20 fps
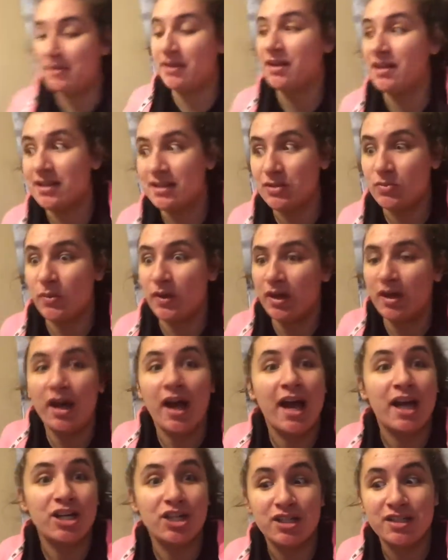because, well,
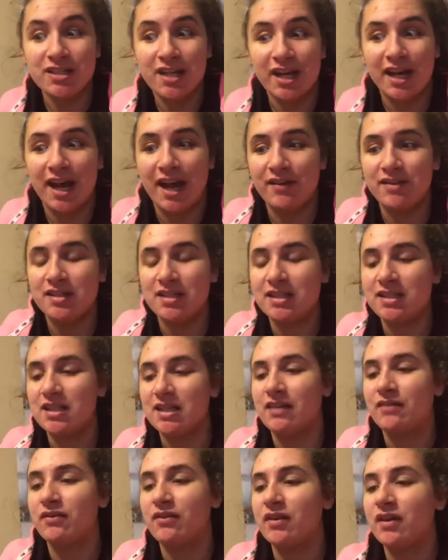I just said I have a
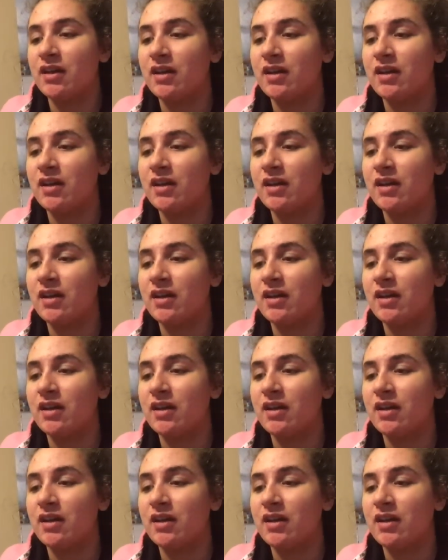sensitive.